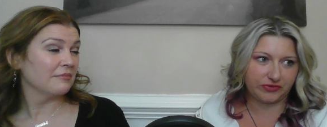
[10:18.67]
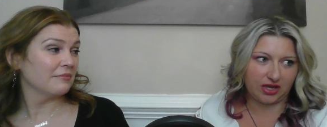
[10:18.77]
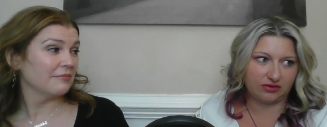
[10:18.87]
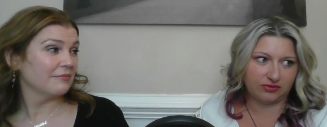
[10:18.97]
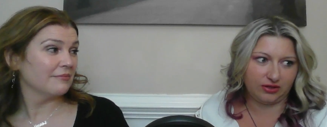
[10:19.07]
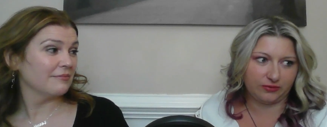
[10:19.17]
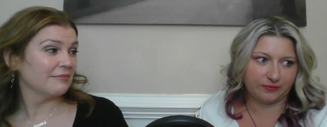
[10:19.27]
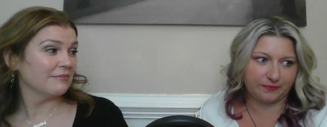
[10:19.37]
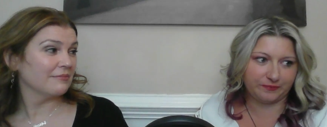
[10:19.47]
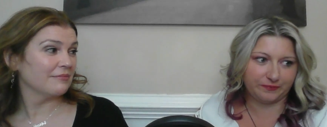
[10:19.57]
Speaker 1: I don't know.
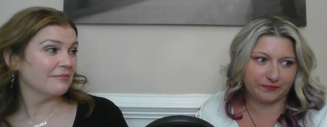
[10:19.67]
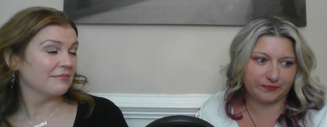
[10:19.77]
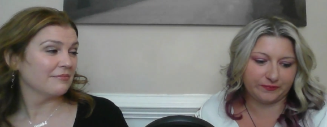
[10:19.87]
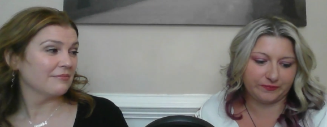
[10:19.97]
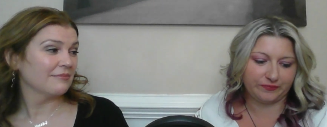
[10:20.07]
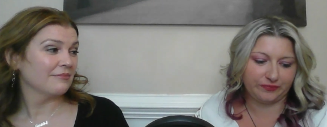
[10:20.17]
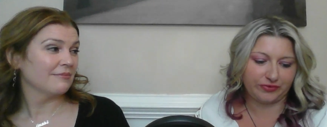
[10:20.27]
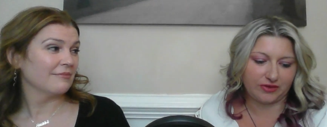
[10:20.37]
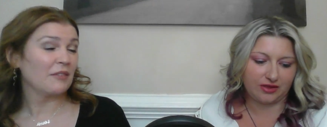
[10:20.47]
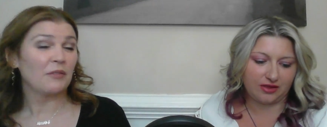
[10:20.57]

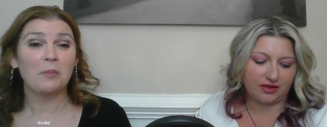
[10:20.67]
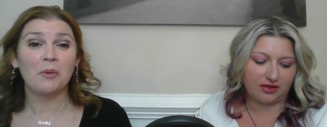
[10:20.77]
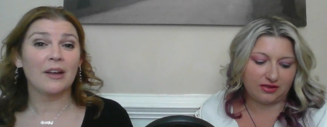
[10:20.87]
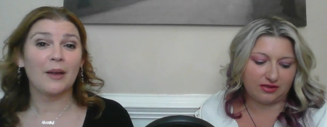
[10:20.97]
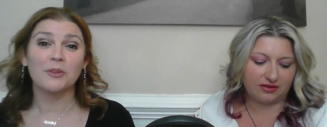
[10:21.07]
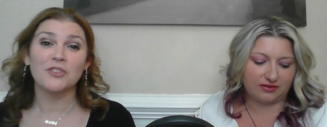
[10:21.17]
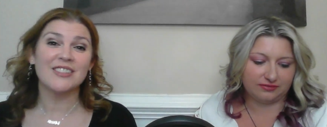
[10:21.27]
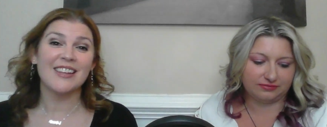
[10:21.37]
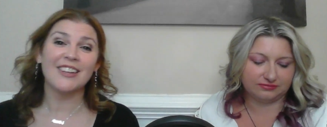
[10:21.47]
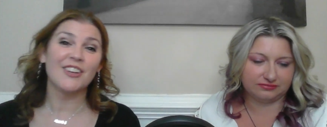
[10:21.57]
If I'm wrong, I will just
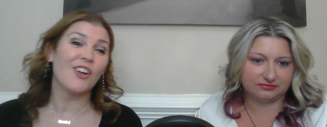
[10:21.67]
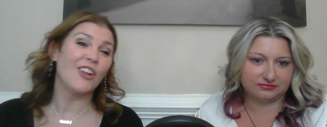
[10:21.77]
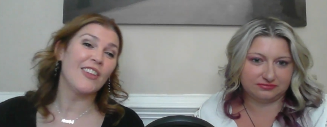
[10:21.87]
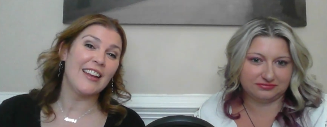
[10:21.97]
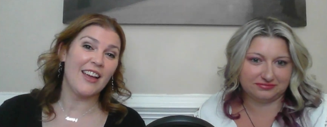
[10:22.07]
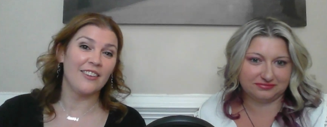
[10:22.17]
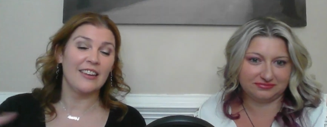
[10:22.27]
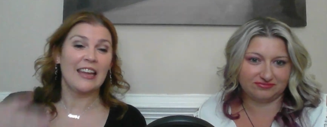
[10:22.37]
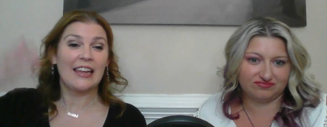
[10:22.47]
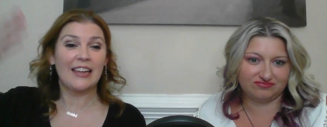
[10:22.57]
edit all that out
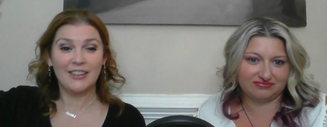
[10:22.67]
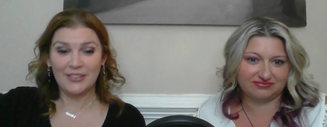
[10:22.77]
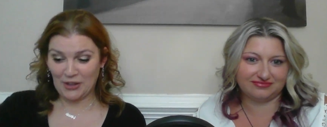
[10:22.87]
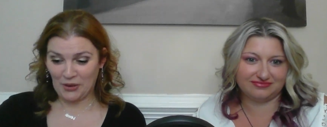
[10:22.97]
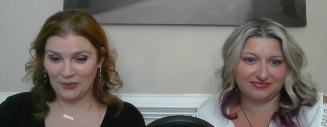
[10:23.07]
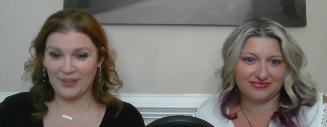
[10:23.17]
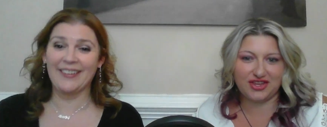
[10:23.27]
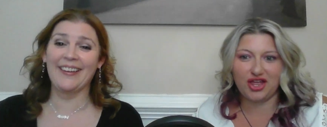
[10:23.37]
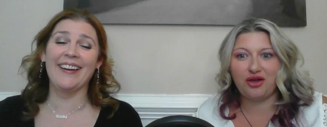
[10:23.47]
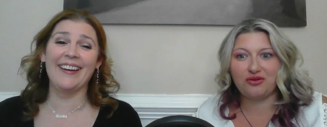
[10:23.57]
and go.
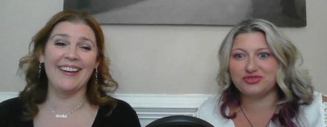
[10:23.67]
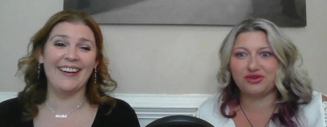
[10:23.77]
no,